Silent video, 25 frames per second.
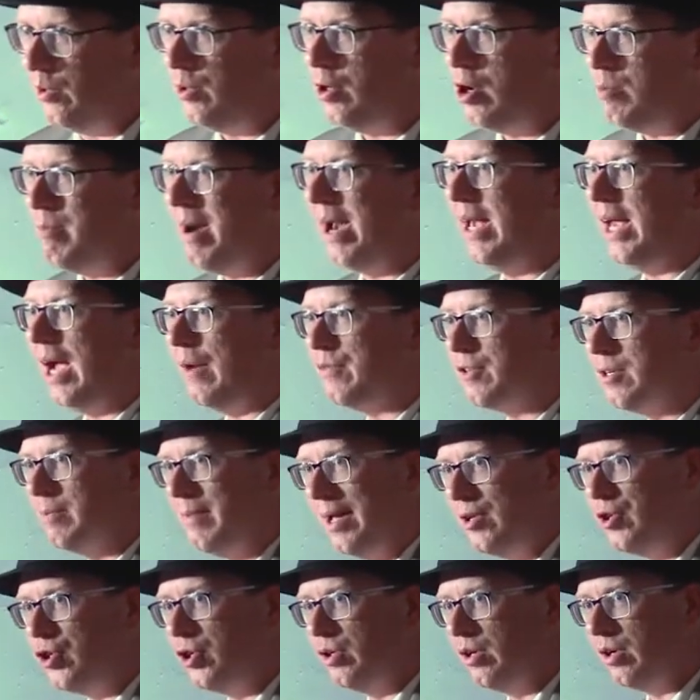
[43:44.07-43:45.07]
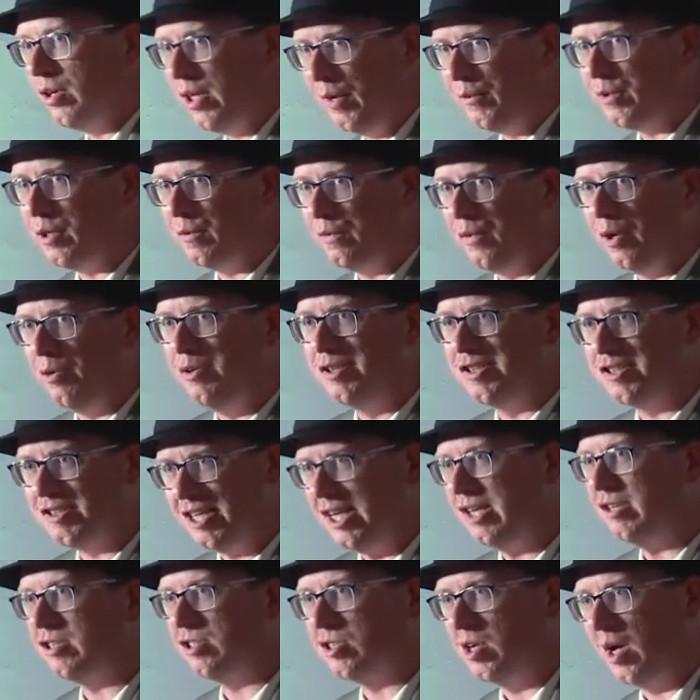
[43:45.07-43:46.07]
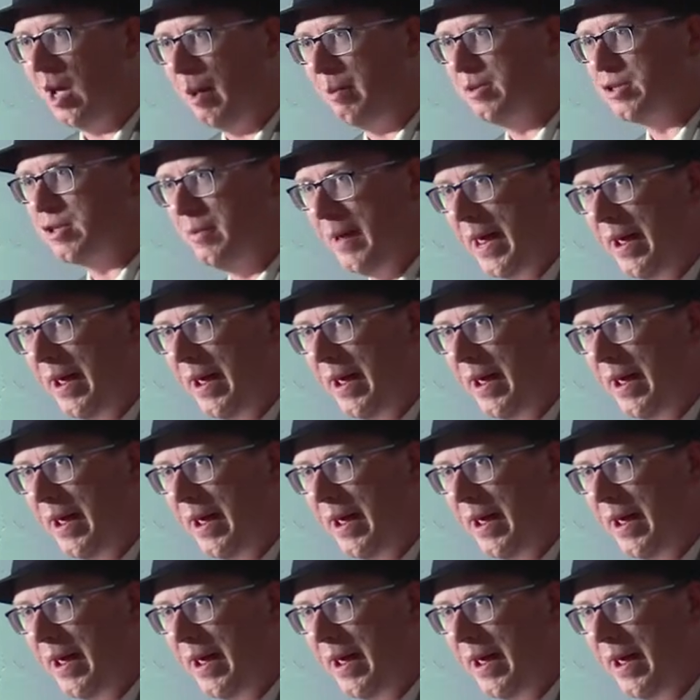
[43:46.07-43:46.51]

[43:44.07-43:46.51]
You may have to mention Cliftophone six times an